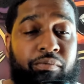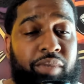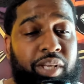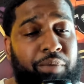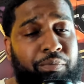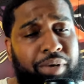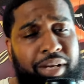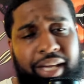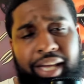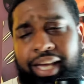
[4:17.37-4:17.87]

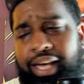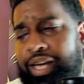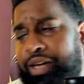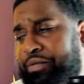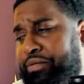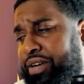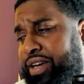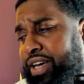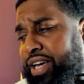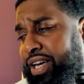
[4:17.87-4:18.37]
But, yeah,
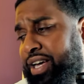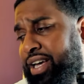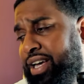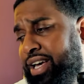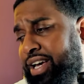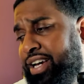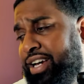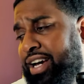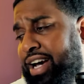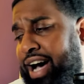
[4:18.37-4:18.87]
man,
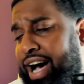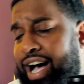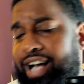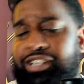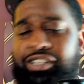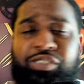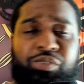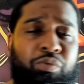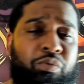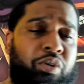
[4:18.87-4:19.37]
I
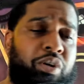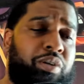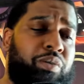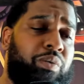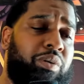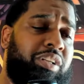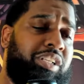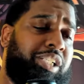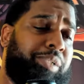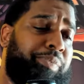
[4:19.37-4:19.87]
just want to
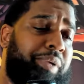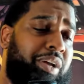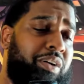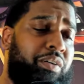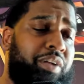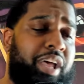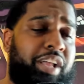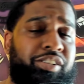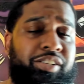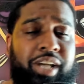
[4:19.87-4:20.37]
really speak on
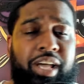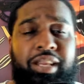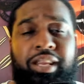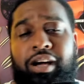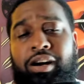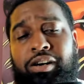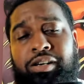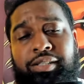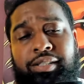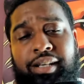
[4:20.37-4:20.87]
that. Jalen
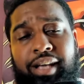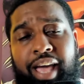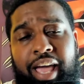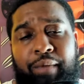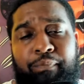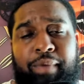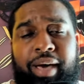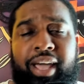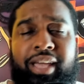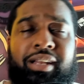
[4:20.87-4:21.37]
Hurts ain't
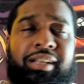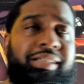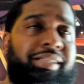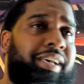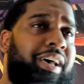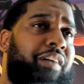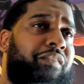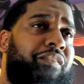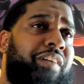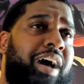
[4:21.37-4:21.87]
making the
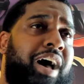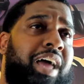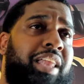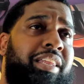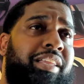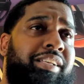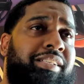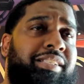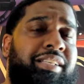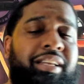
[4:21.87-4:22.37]
top five
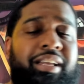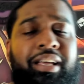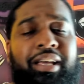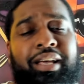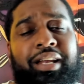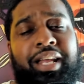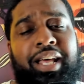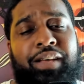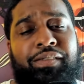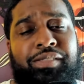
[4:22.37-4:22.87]
list in the
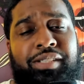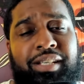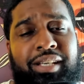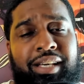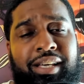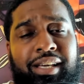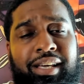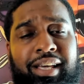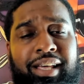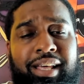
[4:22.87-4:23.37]

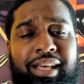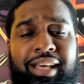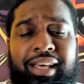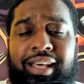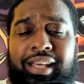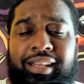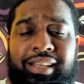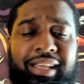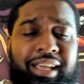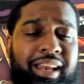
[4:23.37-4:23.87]
NFC.
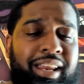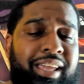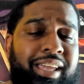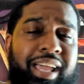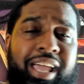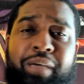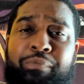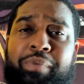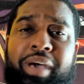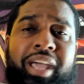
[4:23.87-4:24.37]
Then
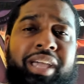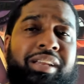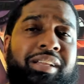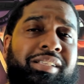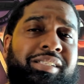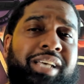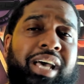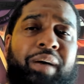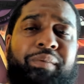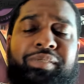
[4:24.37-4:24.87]
he ain't making the
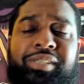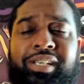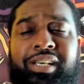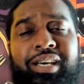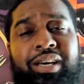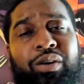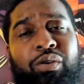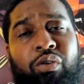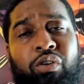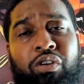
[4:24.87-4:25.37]
top
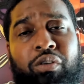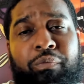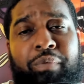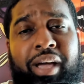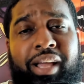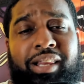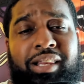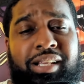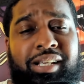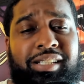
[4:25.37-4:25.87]
10
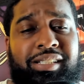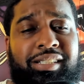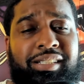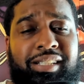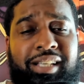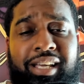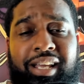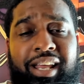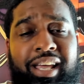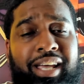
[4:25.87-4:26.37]
quarterback list
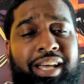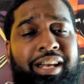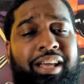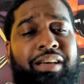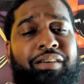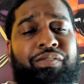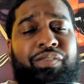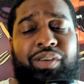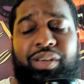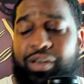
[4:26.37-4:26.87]
in the
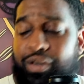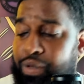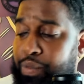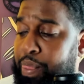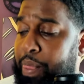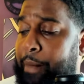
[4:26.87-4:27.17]
NFL.